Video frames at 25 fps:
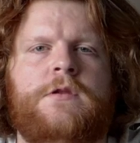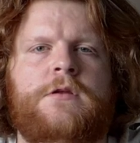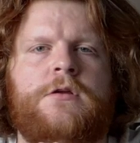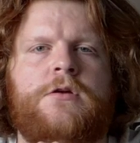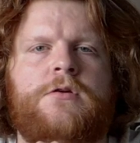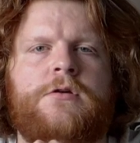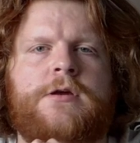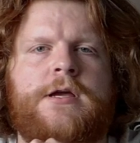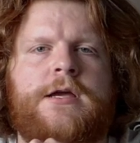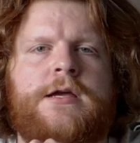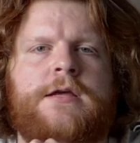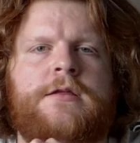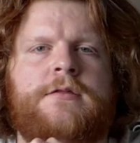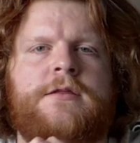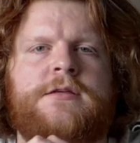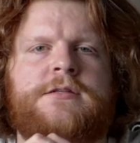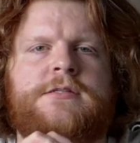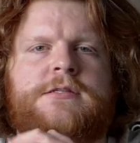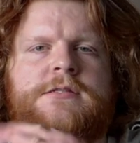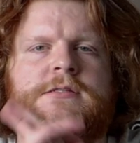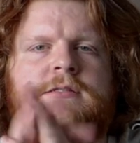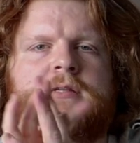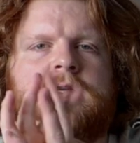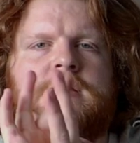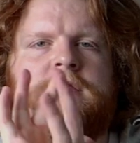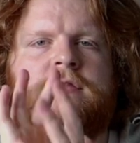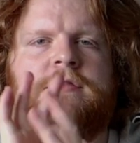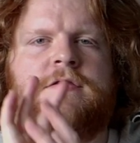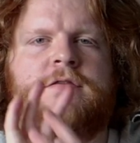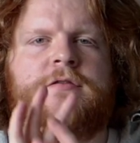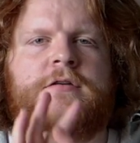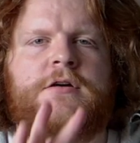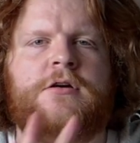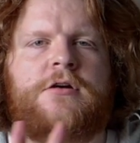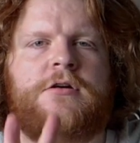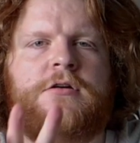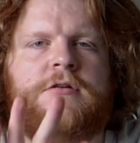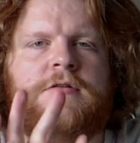Okay, this is the
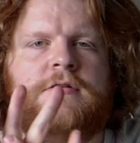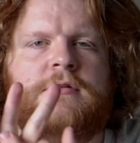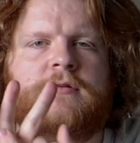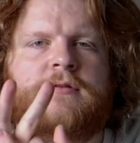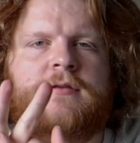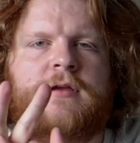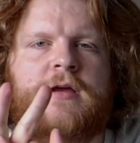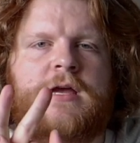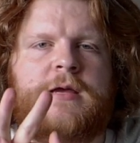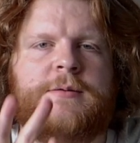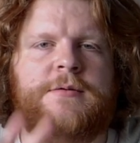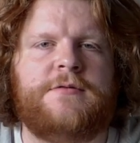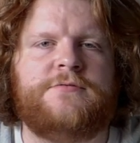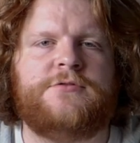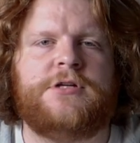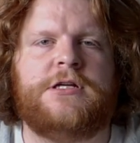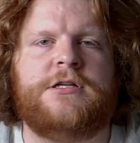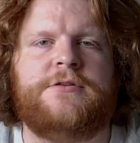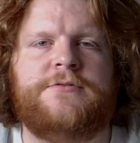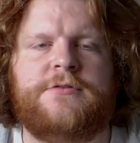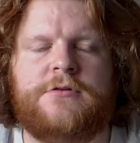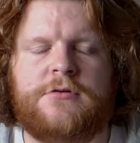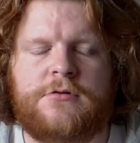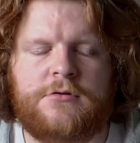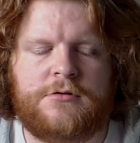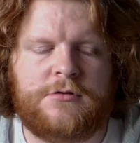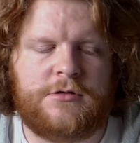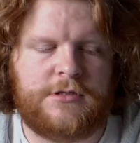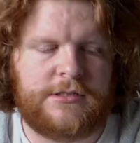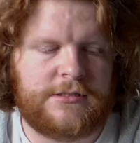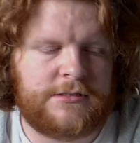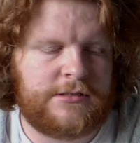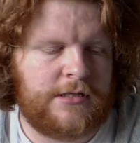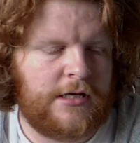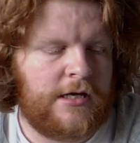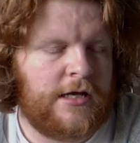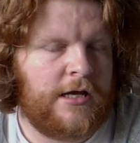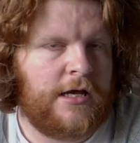third time I've tried to record
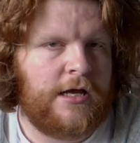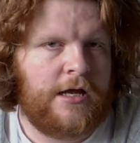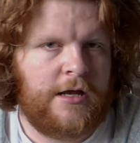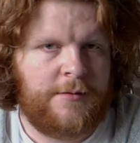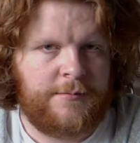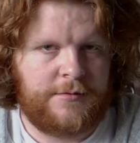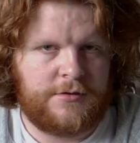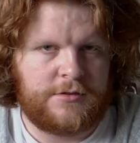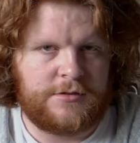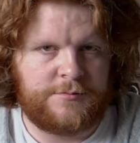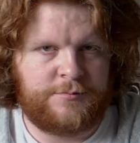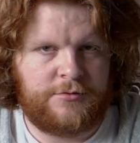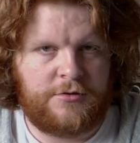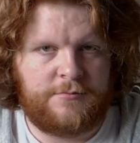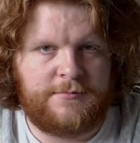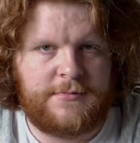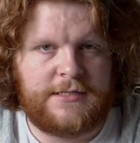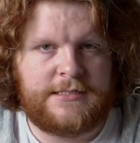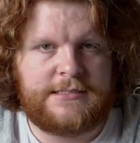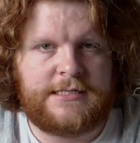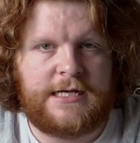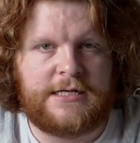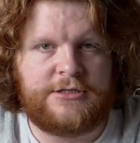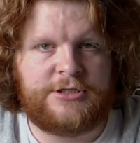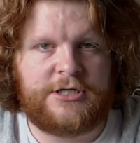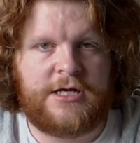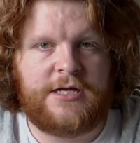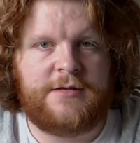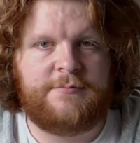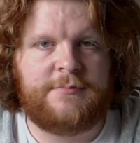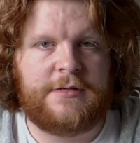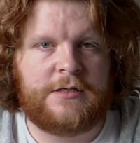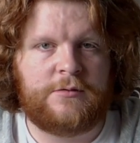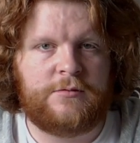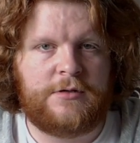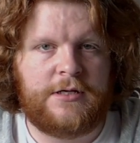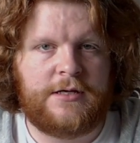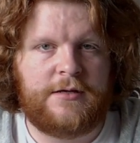this, because the problem is I try and
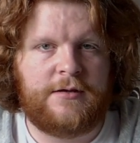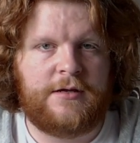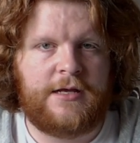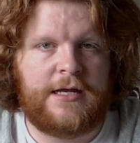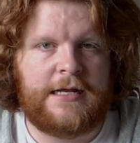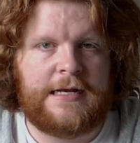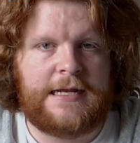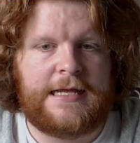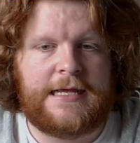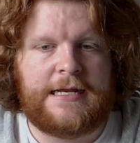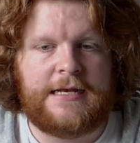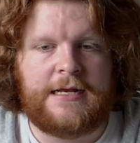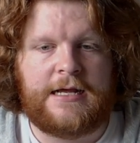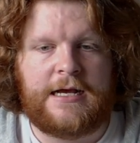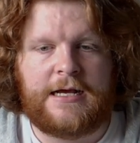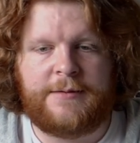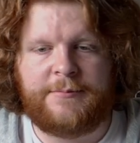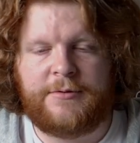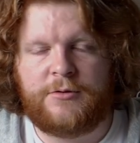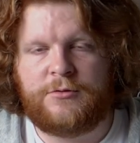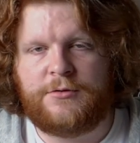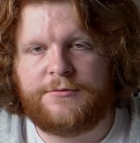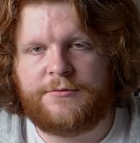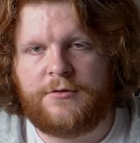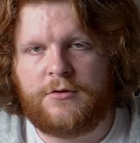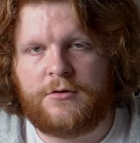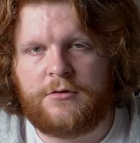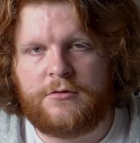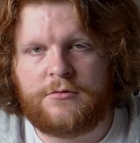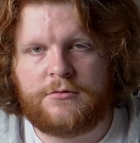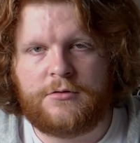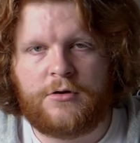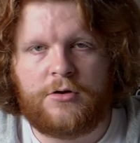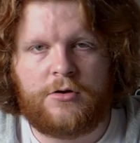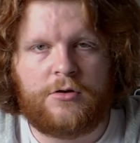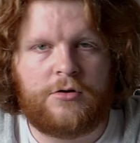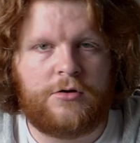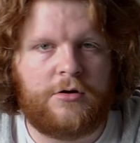build it and then I build it
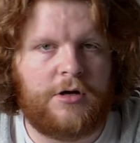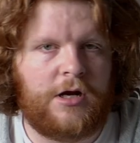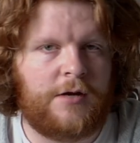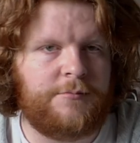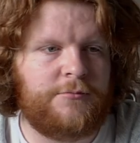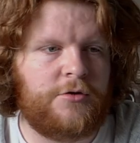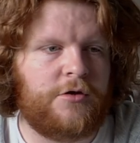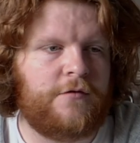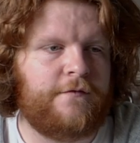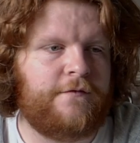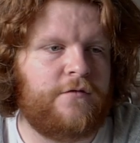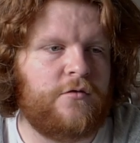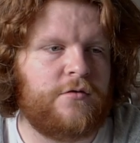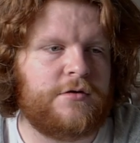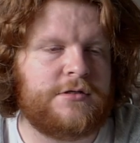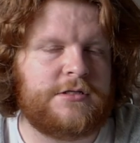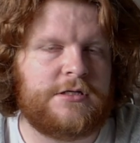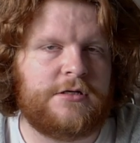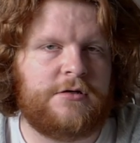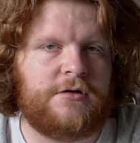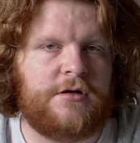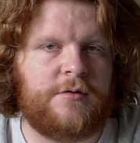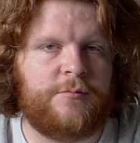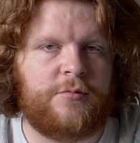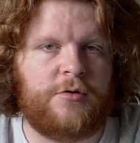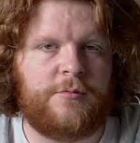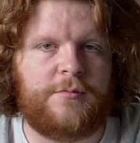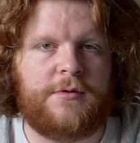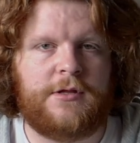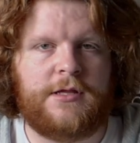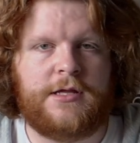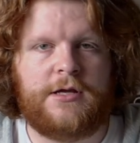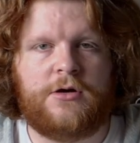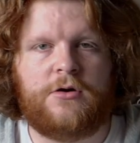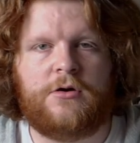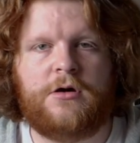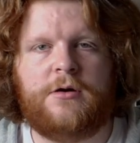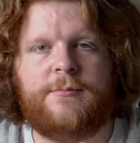wrong, or I'm not focusing on it
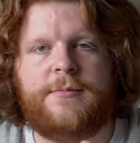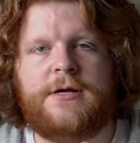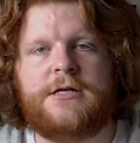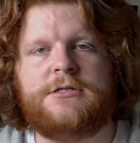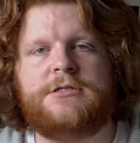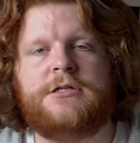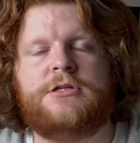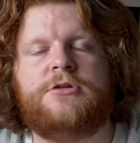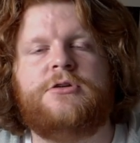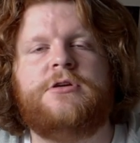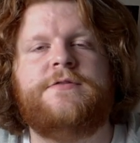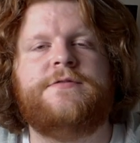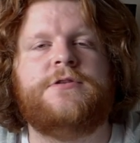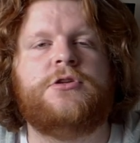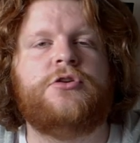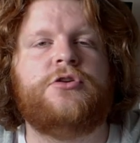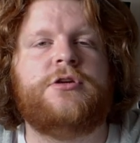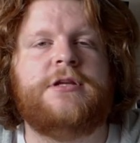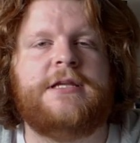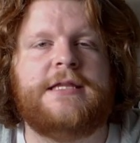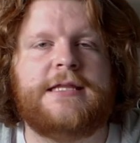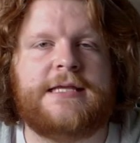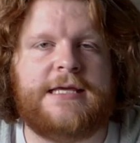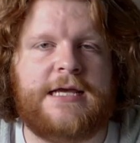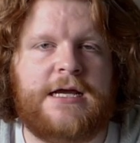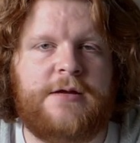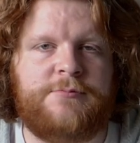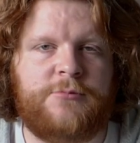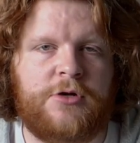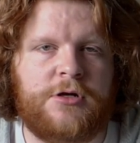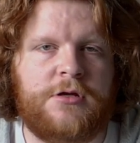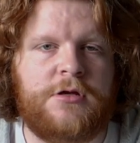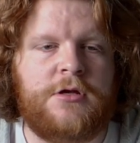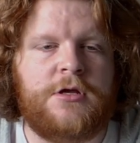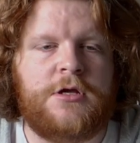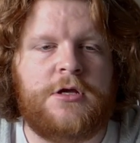properly, or I'm actually not even looking at the camera.